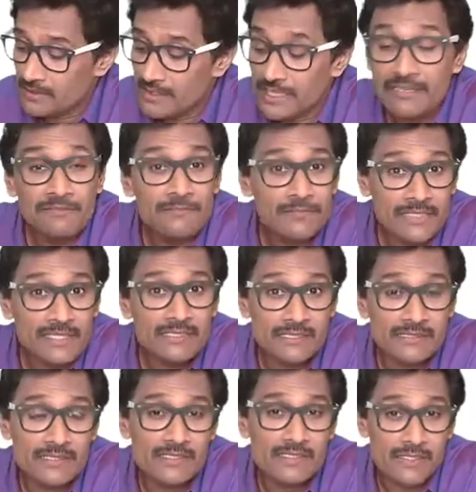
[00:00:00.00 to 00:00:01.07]
If it is
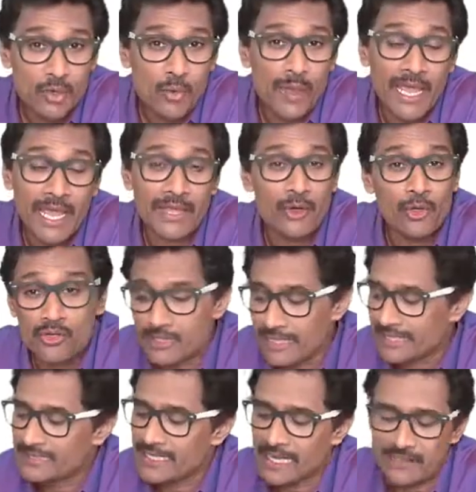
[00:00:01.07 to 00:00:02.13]
a square or a
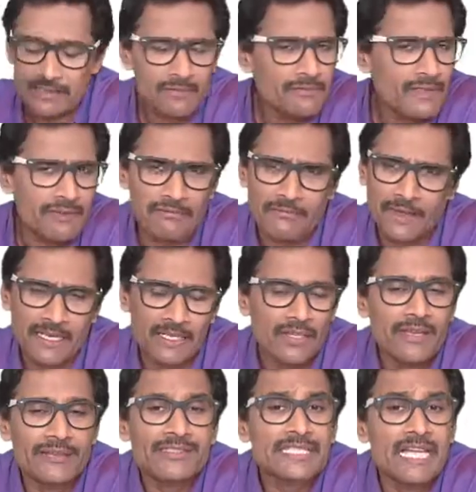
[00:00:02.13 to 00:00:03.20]
rectangle, well, fine, you
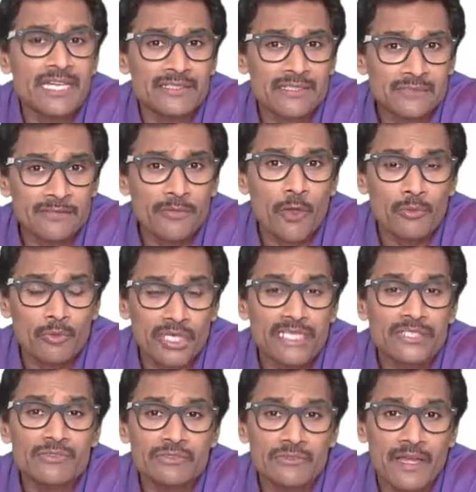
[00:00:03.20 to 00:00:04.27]
have standard formula
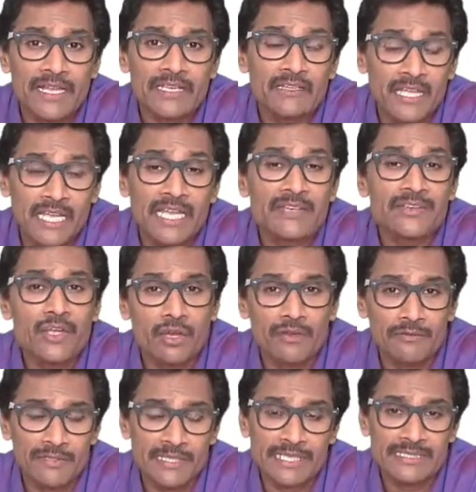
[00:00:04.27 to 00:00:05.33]
to find the area of
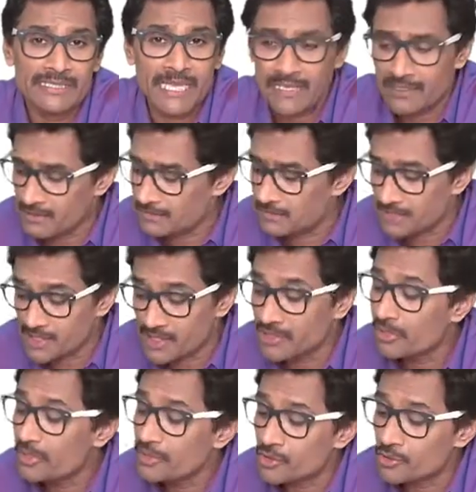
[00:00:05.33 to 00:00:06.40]
a rectangle. But
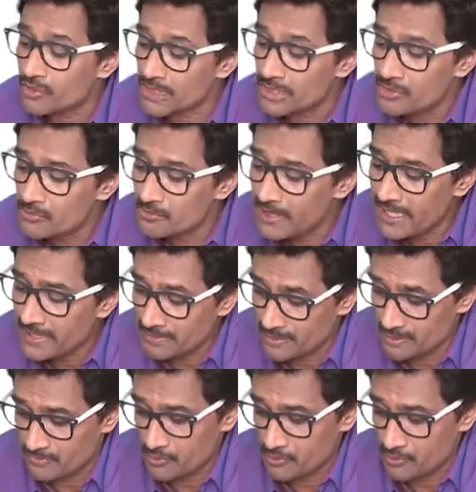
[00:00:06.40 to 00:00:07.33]
here you need to break it up.